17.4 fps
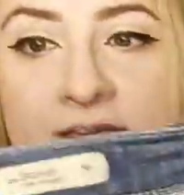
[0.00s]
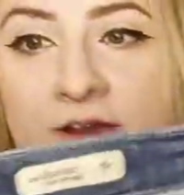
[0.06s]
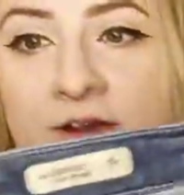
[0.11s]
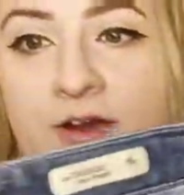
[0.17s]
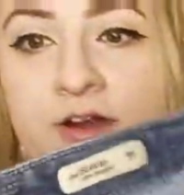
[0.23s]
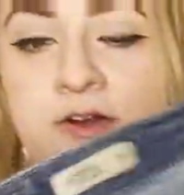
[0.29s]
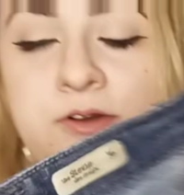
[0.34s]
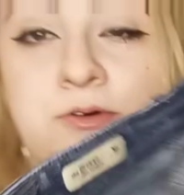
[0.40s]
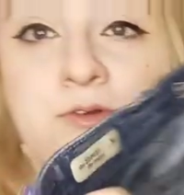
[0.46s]
they
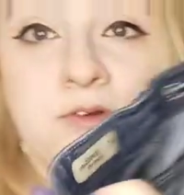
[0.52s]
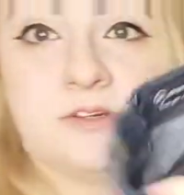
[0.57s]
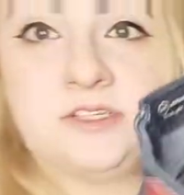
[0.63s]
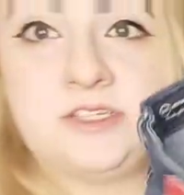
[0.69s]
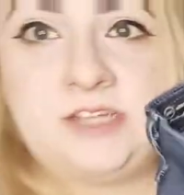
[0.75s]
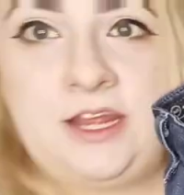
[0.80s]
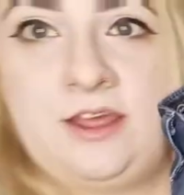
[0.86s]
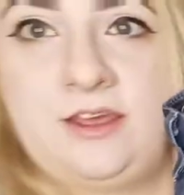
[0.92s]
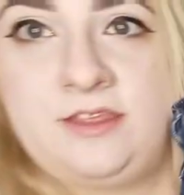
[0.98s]
are an older
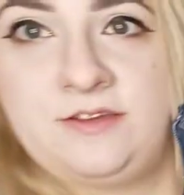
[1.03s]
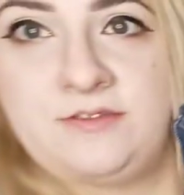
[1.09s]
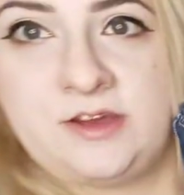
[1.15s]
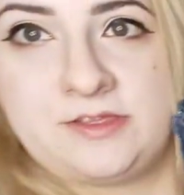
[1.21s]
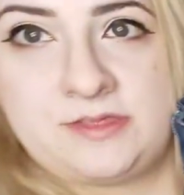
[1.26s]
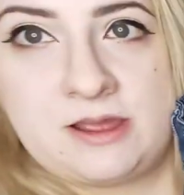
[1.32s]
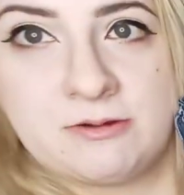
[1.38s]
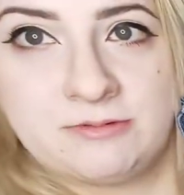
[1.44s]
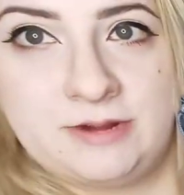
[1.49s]
style. They've
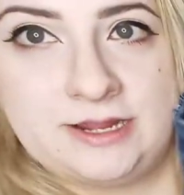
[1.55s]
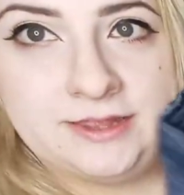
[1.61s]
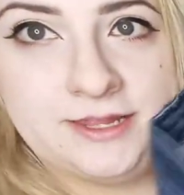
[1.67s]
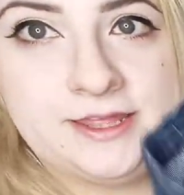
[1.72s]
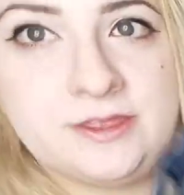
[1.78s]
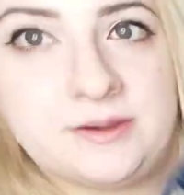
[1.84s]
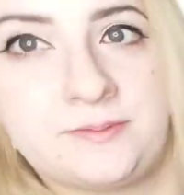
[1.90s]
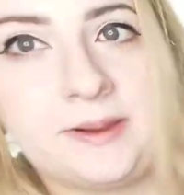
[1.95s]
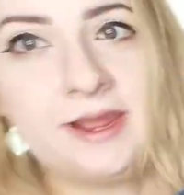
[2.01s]
got that red
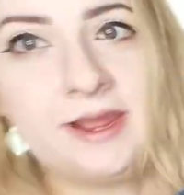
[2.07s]
leather